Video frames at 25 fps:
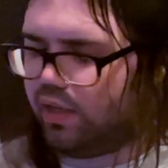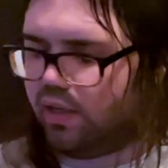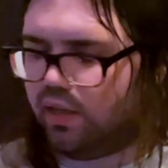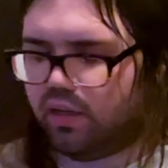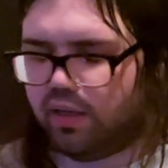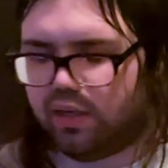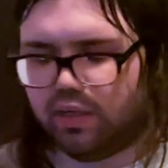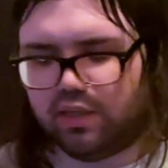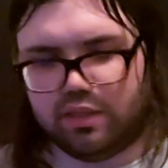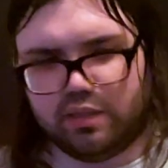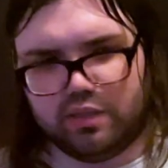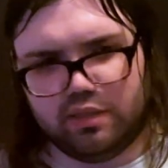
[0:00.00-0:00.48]

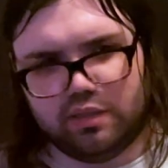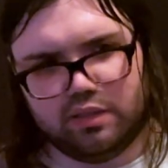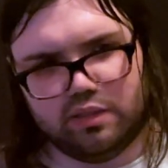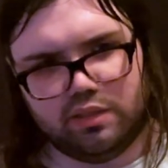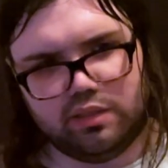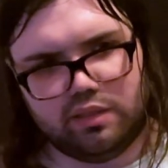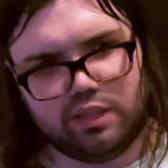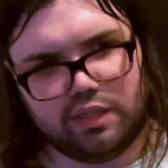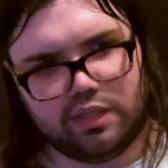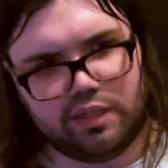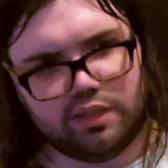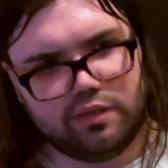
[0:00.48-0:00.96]
hang on a
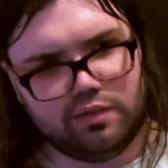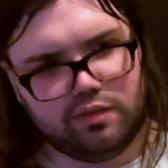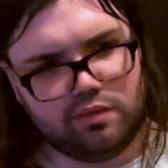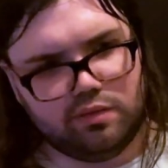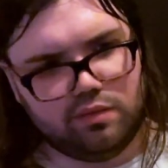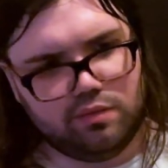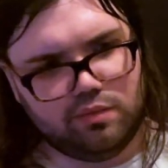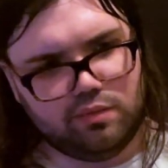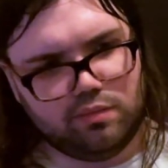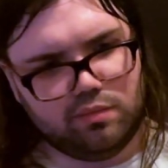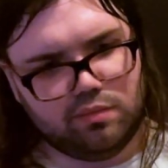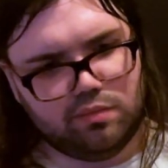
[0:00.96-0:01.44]
second.
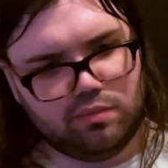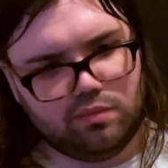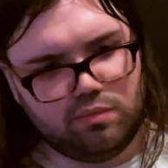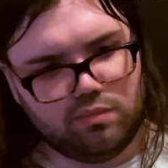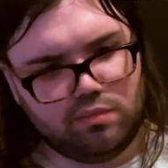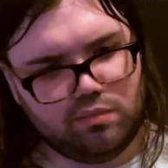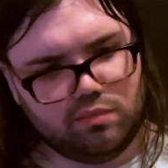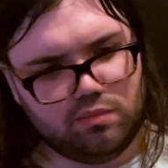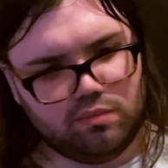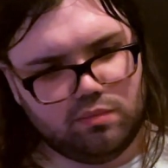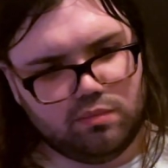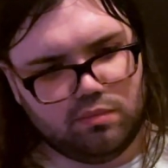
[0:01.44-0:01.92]

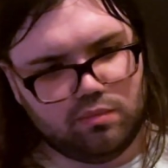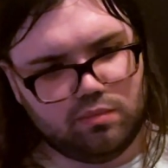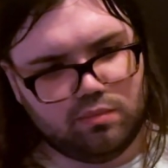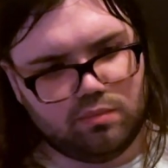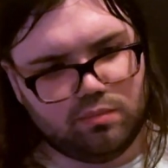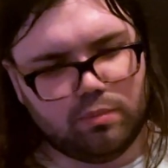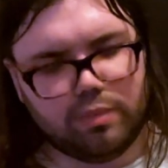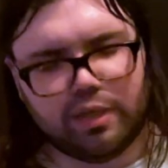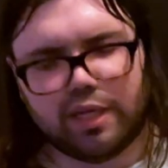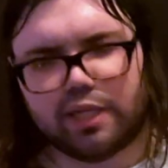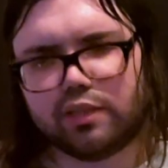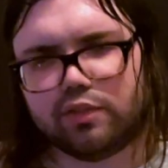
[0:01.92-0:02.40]

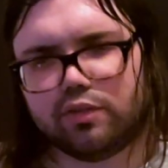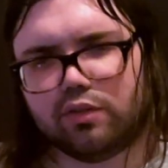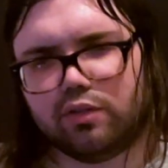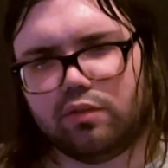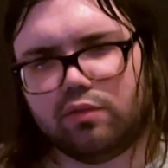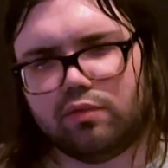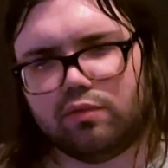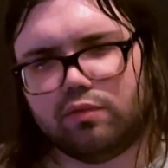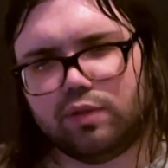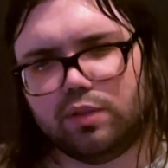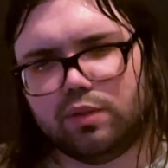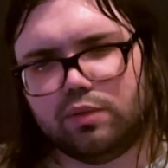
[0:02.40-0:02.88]
Back to
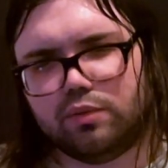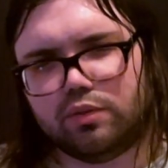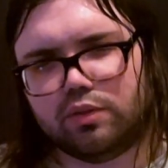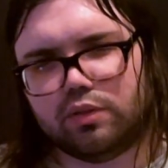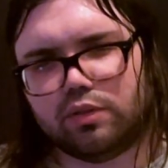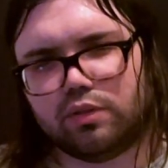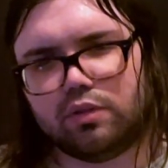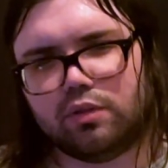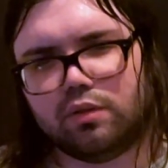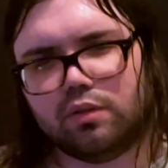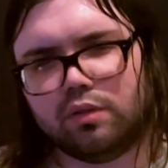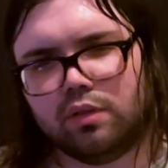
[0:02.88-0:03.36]
the
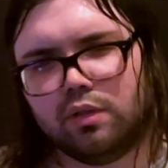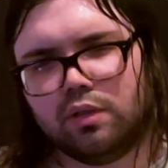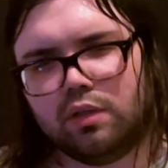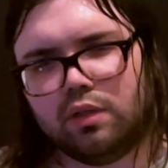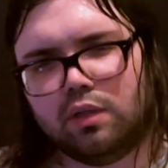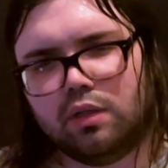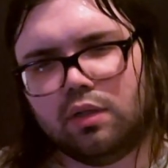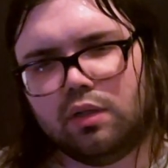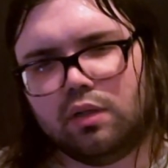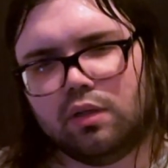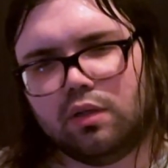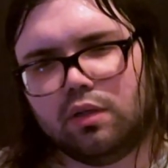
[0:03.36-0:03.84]
Future
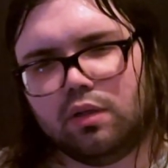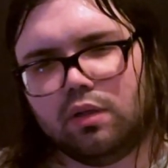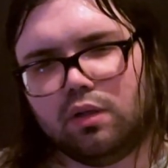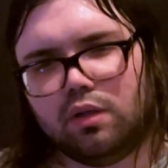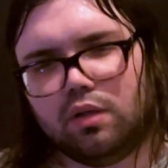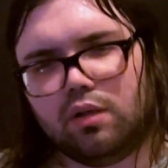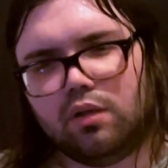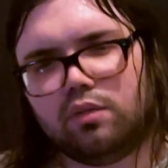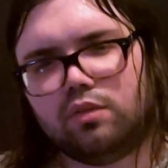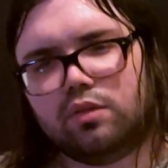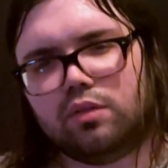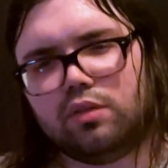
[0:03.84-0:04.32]

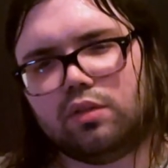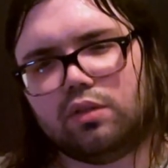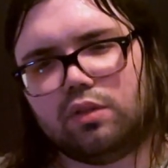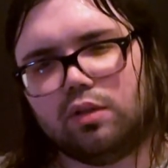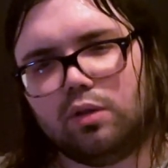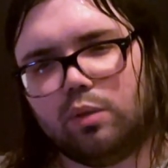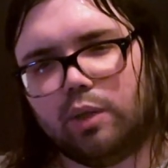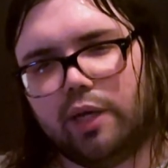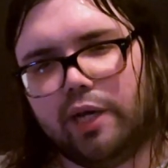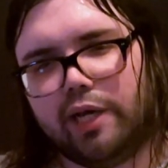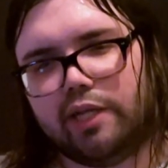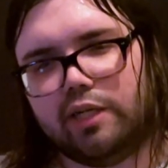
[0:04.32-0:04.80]

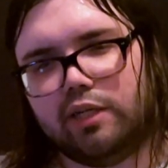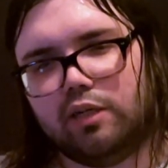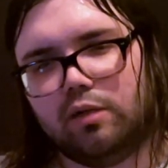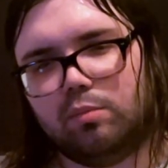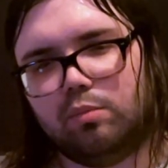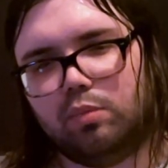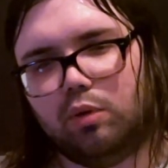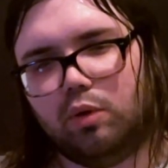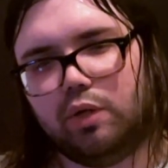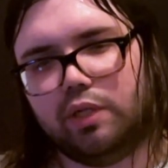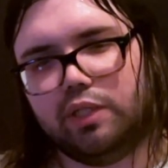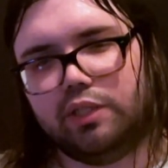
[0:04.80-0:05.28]
also had a
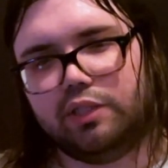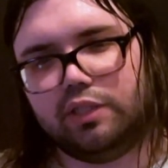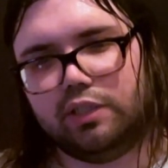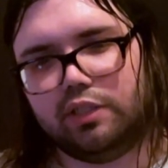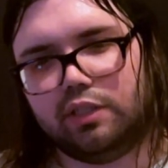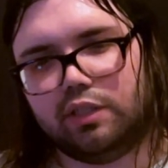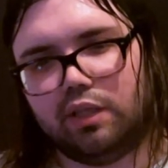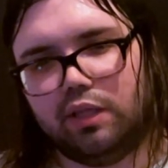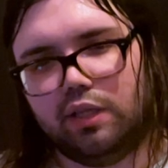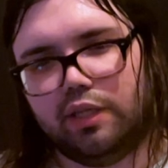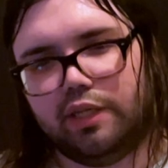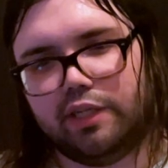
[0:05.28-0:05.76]

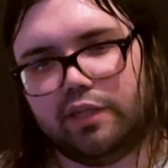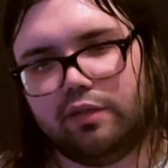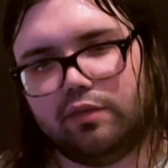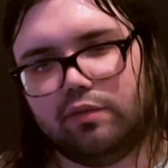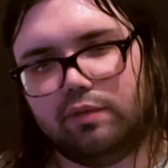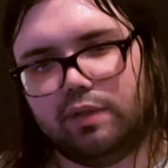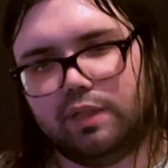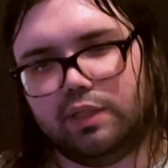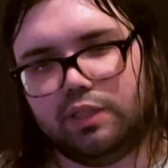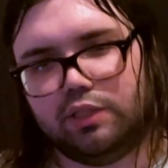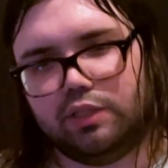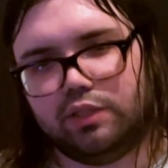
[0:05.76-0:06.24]
point-and-click
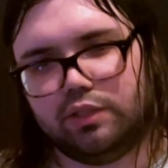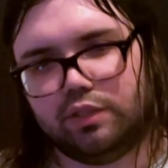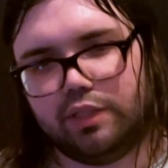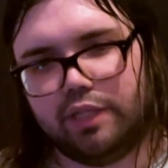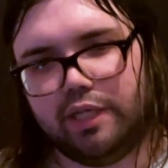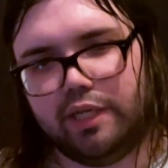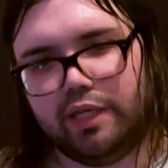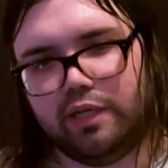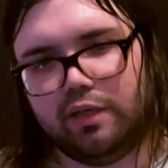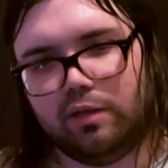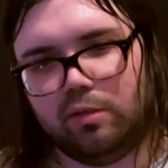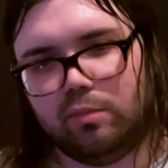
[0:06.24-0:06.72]
adventure
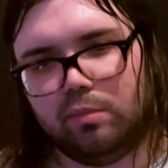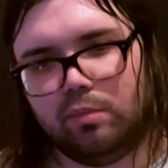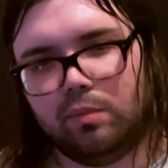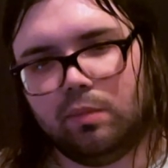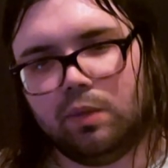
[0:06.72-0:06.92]
game.